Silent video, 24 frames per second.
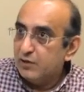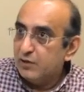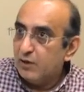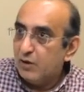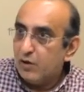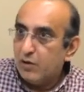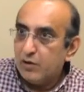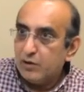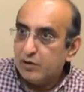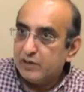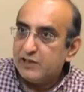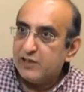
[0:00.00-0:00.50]

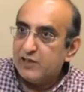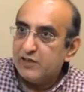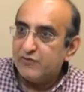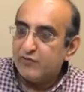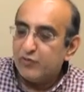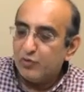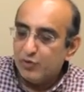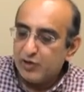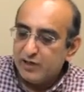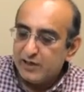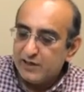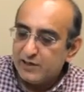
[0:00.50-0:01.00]
All these
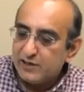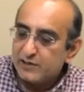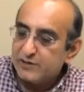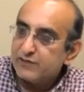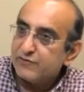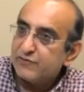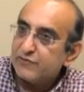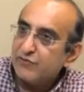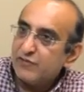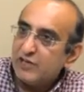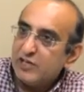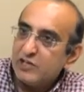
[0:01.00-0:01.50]
40 years
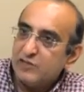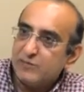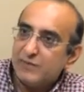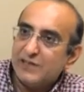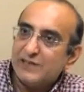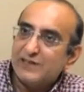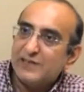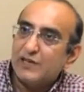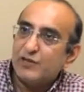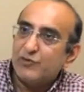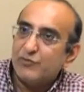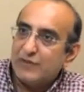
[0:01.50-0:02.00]
of
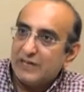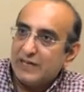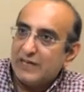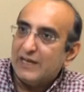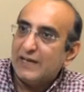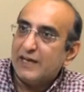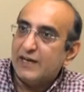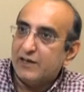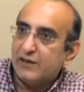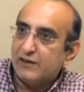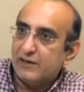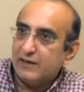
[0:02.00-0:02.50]
treatment that we
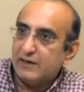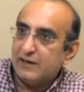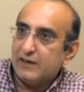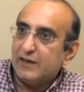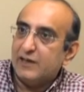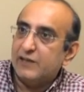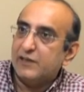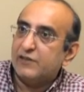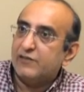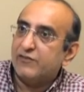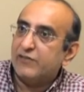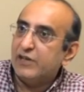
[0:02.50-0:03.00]
had
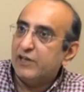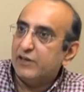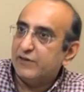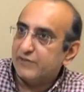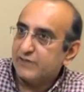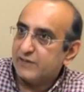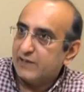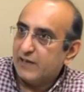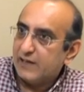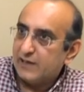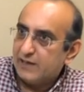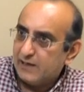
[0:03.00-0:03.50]
in the field of
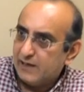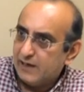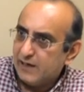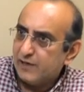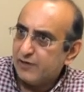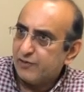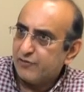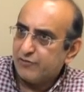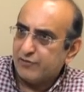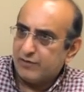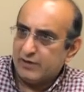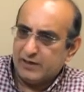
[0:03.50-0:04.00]

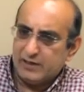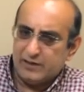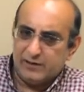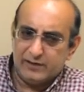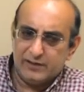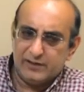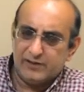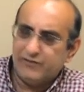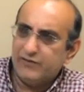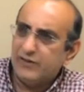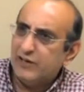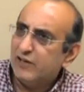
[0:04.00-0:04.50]
psychiatry, in
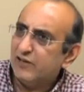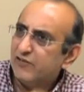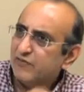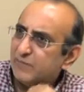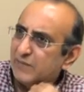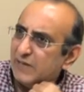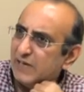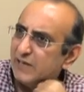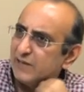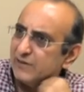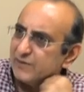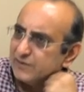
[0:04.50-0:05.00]
the field of
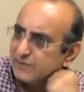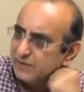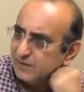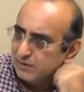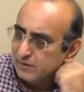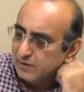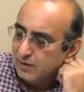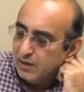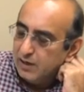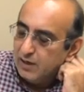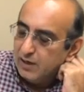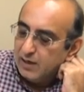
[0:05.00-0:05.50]
medicine,
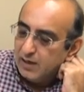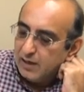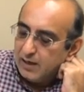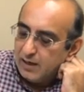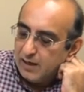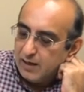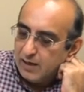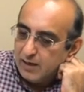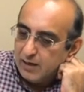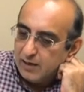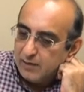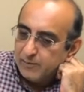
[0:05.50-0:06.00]

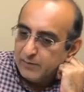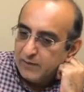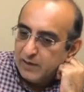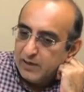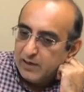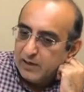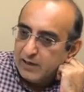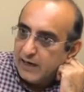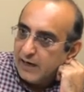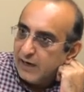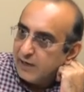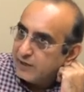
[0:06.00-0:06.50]

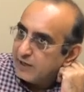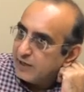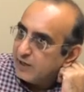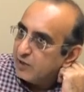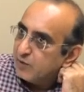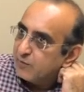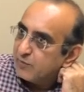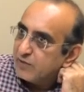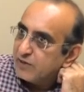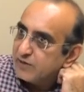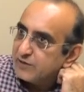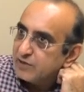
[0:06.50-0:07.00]

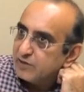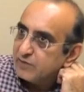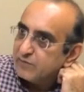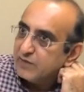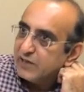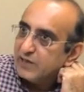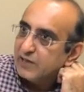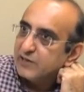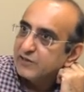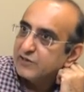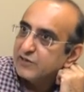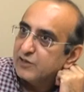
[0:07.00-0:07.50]
antidepressant
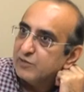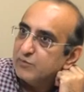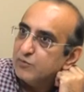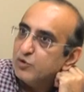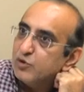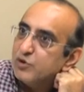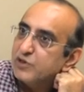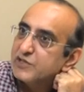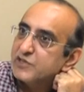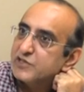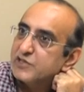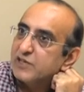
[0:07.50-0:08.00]
medicine,
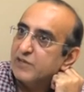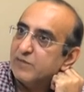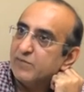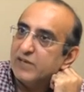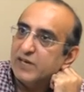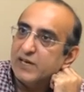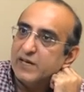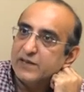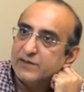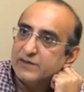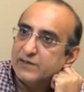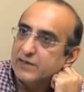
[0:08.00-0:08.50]
mood
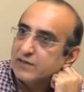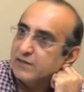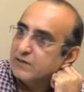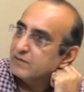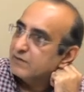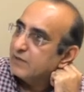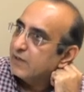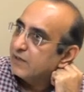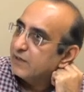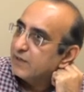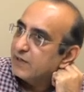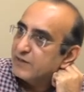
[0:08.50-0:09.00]
stabilizer,
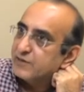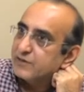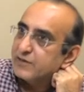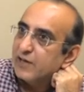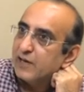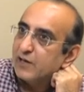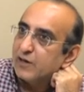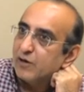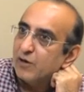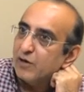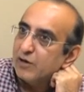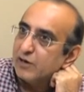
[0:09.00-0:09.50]

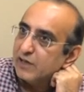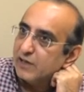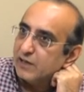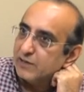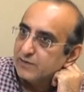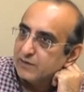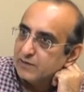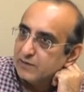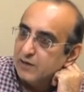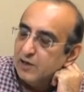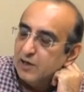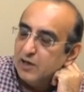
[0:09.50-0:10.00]

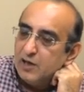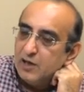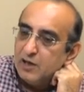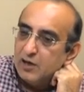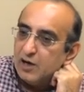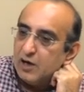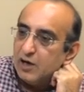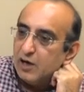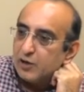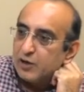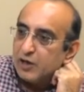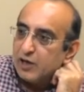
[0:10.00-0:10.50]
antipsychotics,
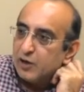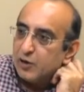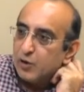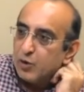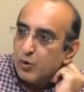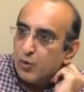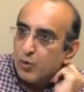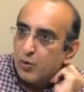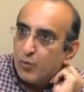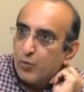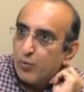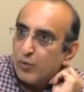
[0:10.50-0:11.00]
okay,
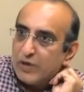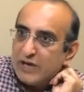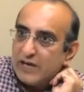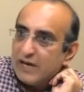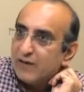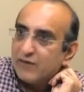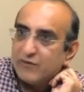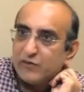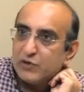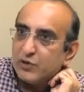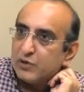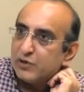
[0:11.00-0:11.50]
we
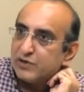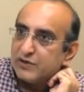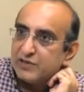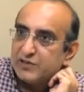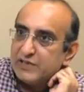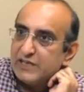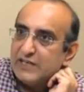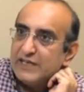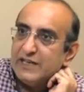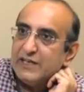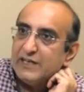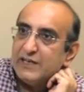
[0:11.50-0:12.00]
have not
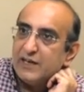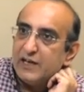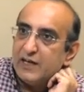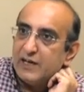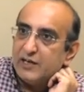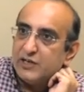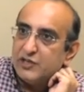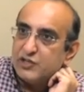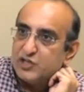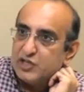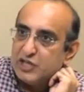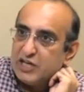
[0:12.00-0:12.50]
seen a
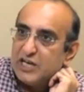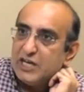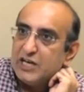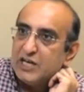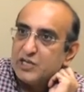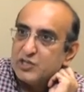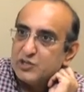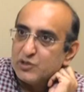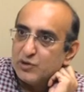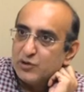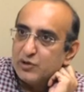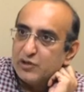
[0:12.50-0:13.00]

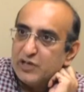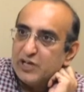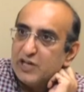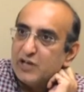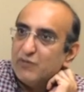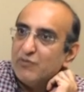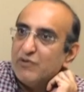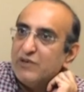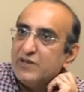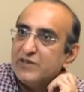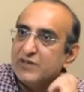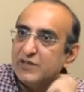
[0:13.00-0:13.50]
change or
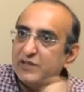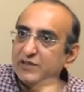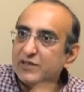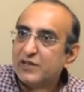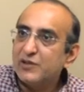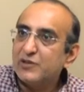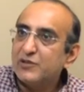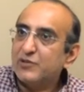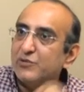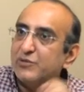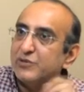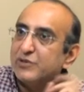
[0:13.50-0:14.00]
decrease in the
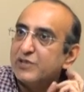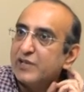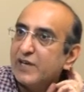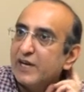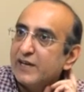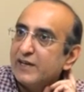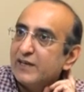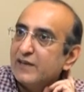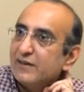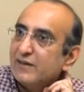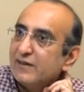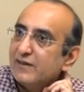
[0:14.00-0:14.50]

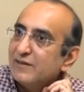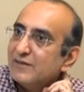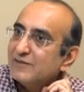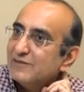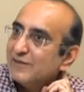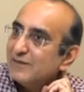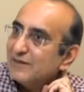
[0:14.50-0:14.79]
suicidal,